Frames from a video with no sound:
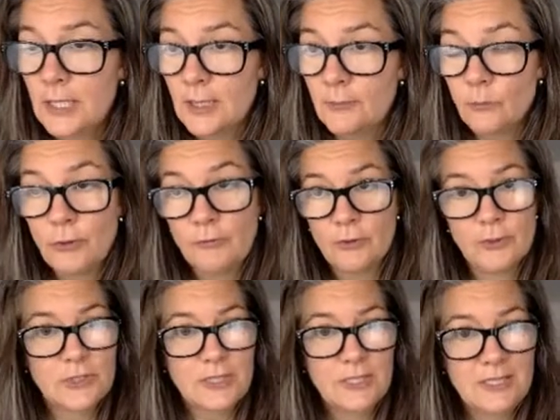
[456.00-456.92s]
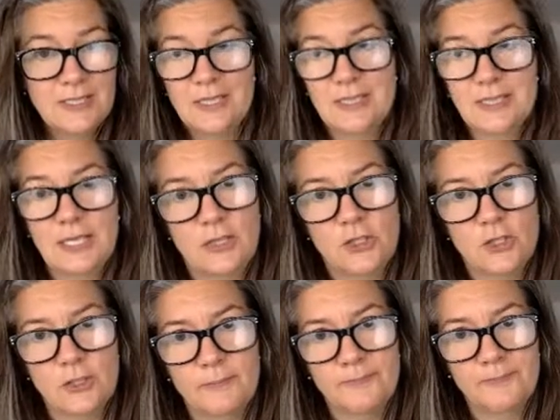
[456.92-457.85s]
reverse
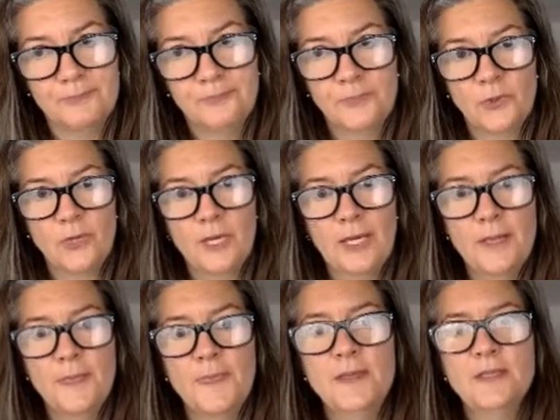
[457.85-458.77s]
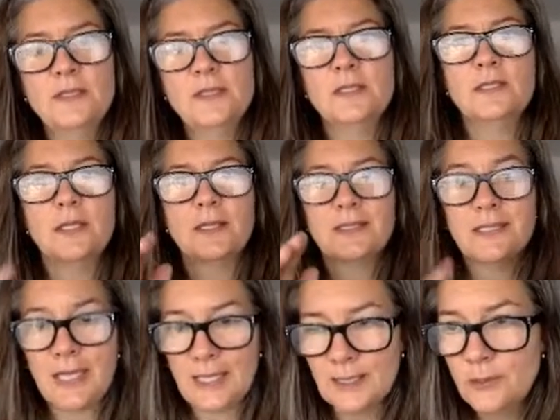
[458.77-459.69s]
indentation. Okay, this is
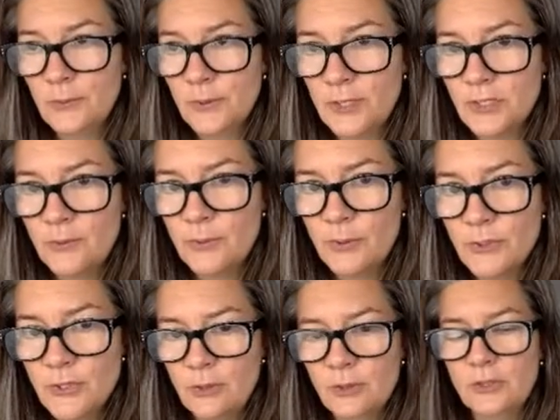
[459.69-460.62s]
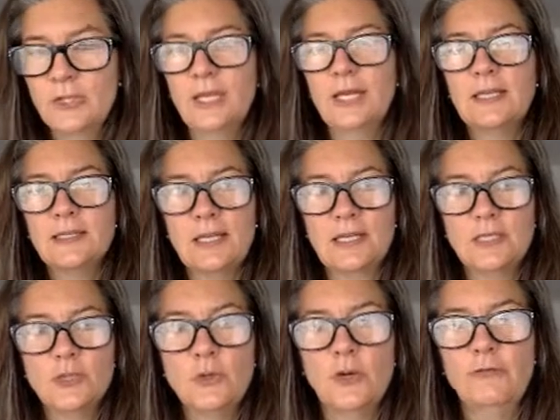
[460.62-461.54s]
exactly what it's supposed to look like.
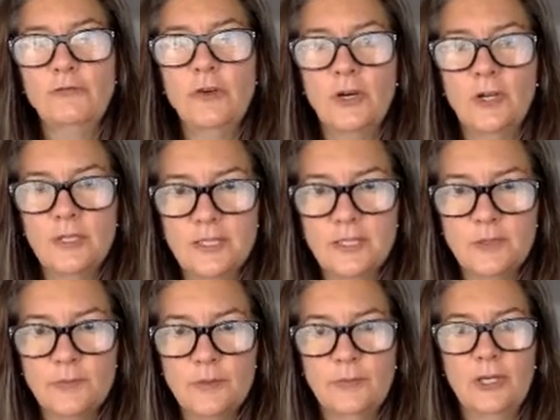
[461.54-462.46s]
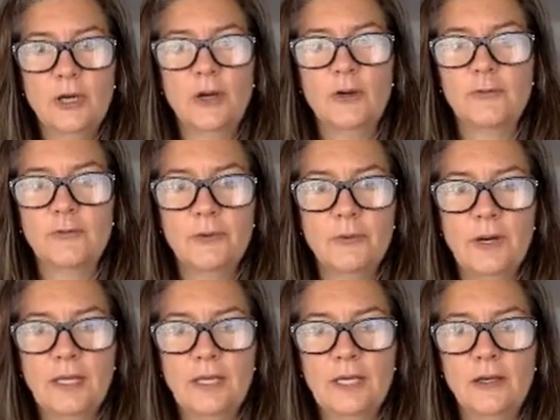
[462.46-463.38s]
Size 12 font, says bibliography
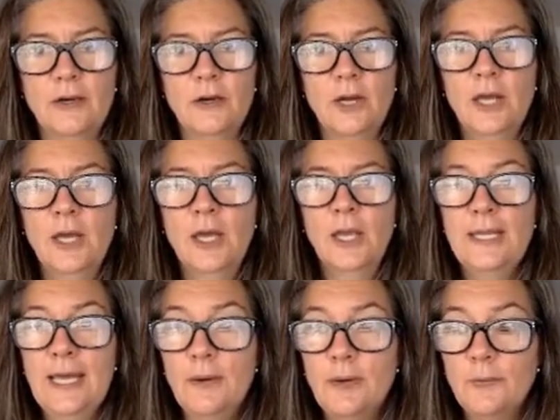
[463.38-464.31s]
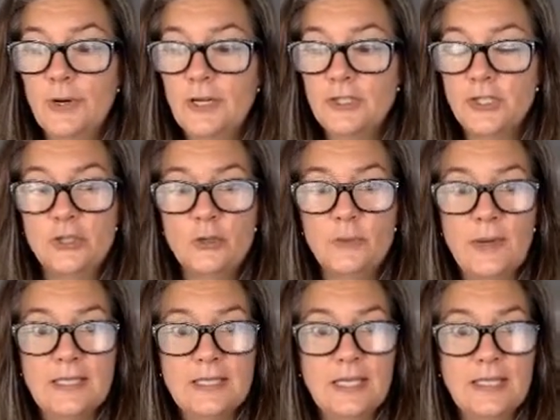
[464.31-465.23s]
right here. Now I'm ready to do
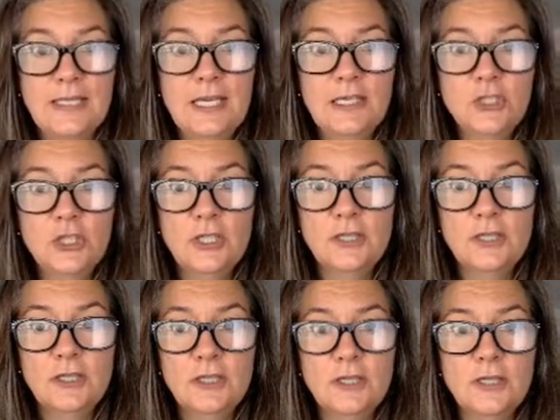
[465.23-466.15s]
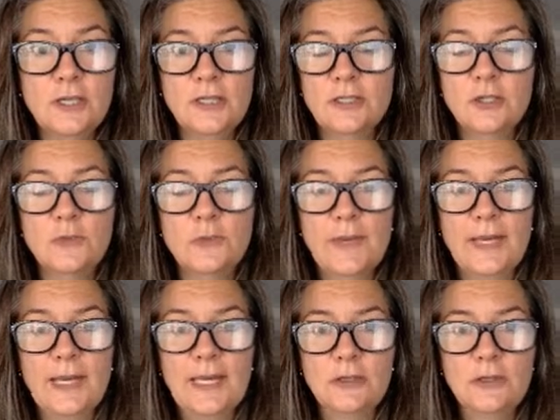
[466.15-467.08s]
my citations, my
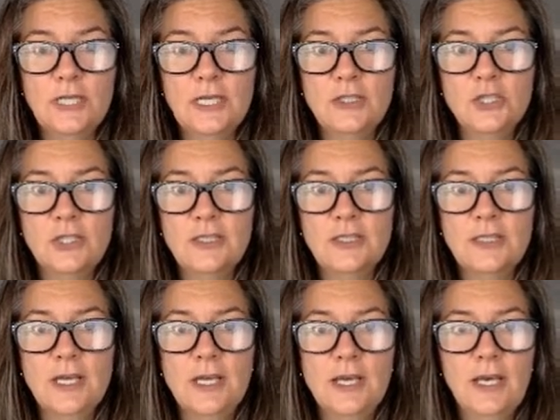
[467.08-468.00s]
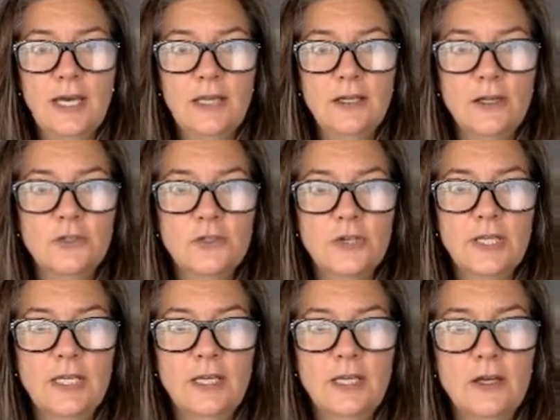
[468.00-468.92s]
annotations, and under
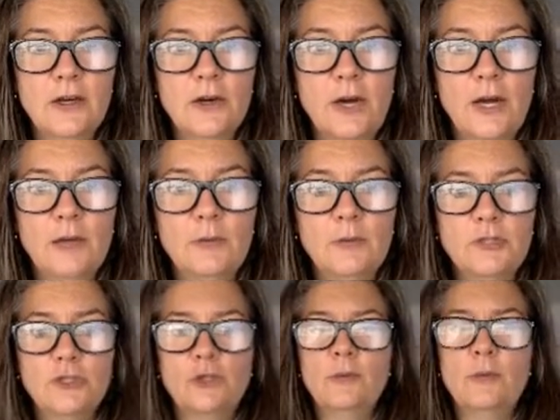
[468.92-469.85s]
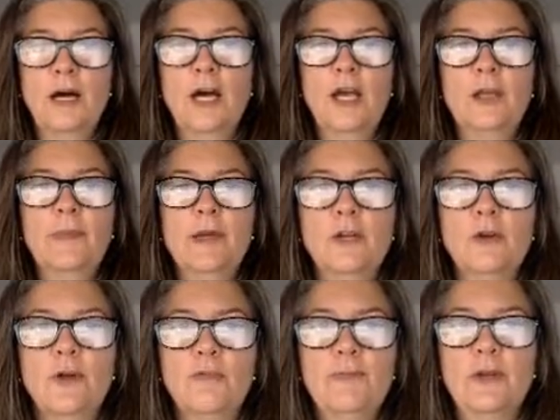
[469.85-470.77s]
here I will do my
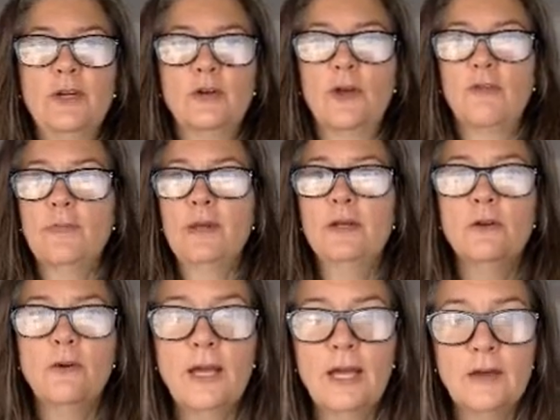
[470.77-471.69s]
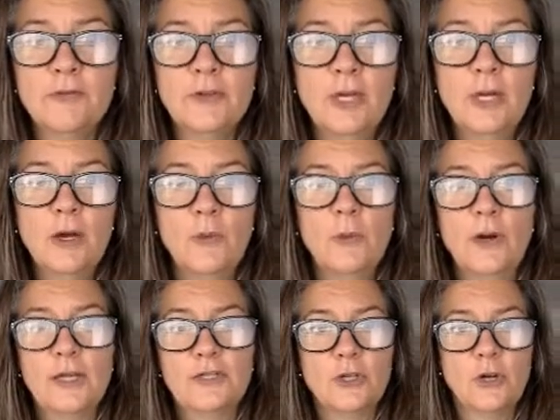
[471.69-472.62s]
paragraph, paragraph, paragraph,
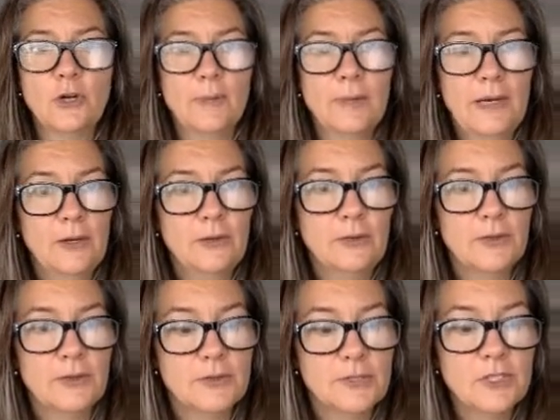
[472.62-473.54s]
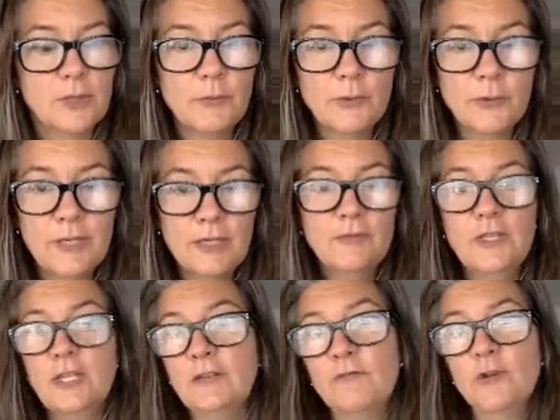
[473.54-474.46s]
where I talk about the summary of
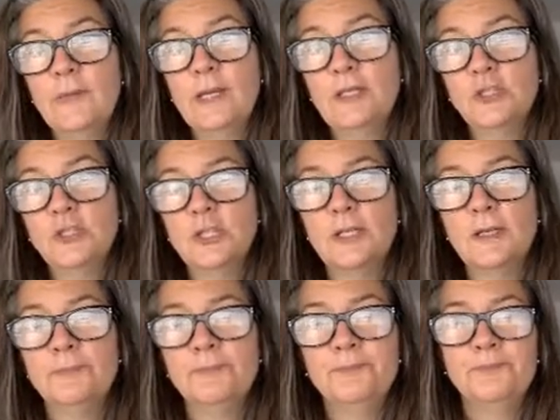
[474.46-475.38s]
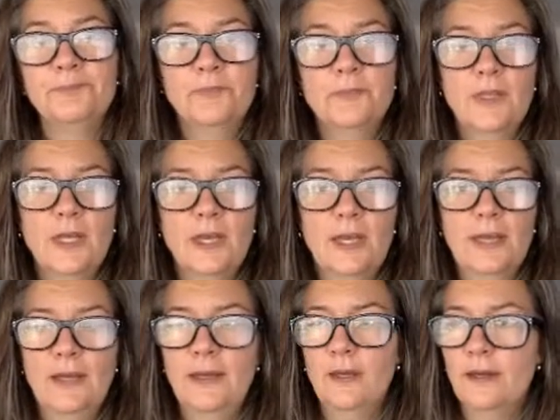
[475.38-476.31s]
the information
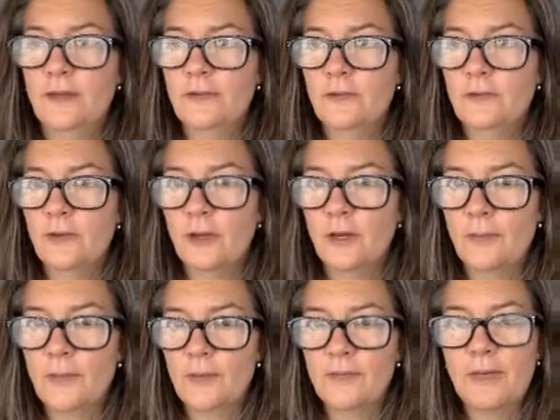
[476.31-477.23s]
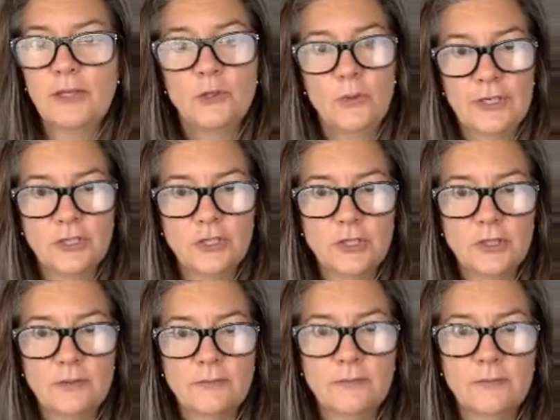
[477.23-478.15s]
and the
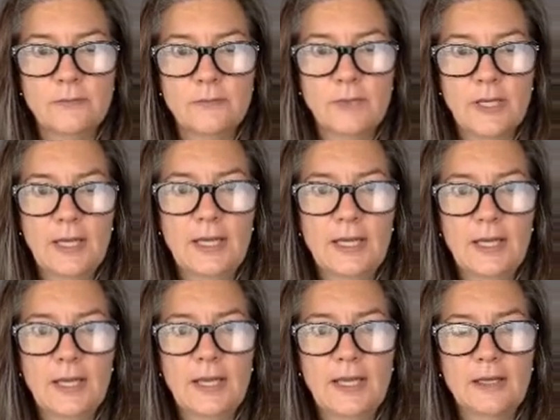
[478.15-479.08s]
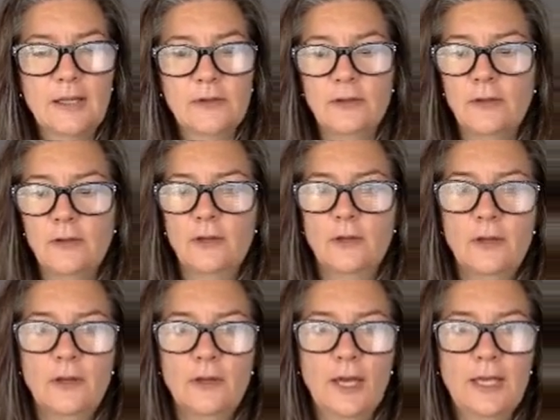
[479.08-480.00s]
evaluation. Okay, and I
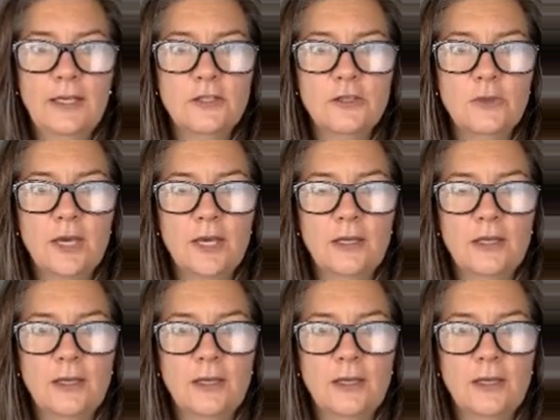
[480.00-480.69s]
can do that